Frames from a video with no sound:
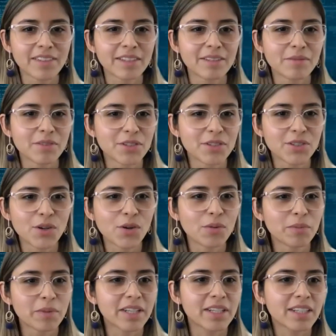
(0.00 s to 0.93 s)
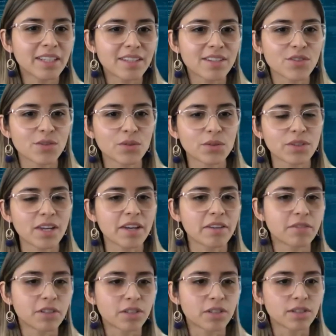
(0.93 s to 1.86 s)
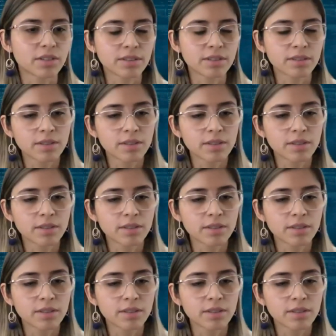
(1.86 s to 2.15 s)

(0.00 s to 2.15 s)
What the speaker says: so many and so diverse?